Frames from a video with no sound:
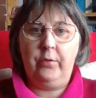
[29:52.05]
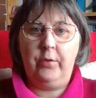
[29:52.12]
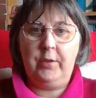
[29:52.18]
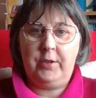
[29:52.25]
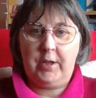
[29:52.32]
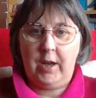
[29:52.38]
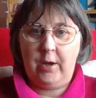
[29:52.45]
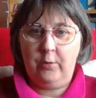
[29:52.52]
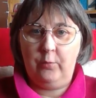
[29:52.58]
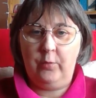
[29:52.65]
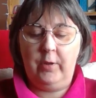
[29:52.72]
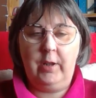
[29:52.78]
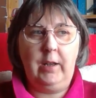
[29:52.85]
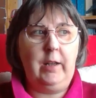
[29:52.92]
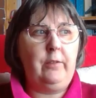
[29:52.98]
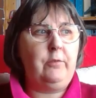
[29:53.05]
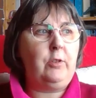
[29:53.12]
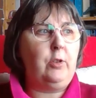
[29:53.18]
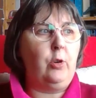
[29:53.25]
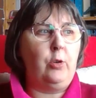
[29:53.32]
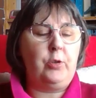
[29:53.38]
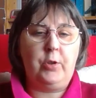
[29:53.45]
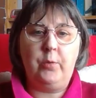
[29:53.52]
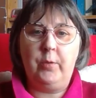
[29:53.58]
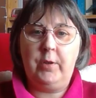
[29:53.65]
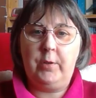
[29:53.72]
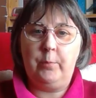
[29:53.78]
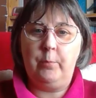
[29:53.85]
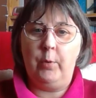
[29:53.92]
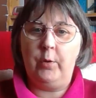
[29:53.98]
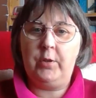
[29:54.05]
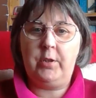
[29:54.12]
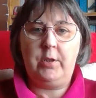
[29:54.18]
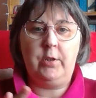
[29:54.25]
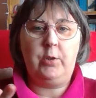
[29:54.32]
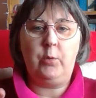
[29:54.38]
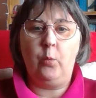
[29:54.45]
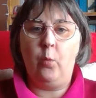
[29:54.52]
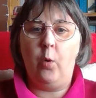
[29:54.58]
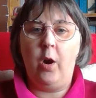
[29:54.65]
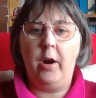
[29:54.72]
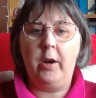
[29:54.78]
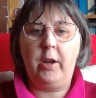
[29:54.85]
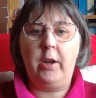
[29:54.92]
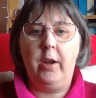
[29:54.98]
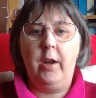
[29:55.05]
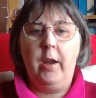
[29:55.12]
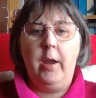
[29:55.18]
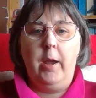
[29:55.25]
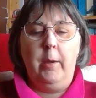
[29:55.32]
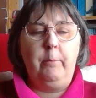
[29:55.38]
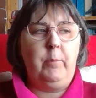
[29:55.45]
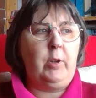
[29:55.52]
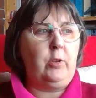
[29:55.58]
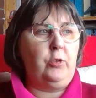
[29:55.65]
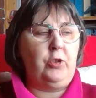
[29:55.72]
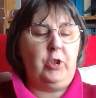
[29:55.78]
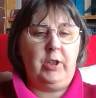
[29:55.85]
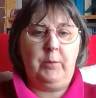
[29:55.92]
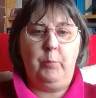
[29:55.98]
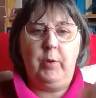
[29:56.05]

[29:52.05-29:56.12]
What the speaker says: the town where they lived, got to go into Boston to work, because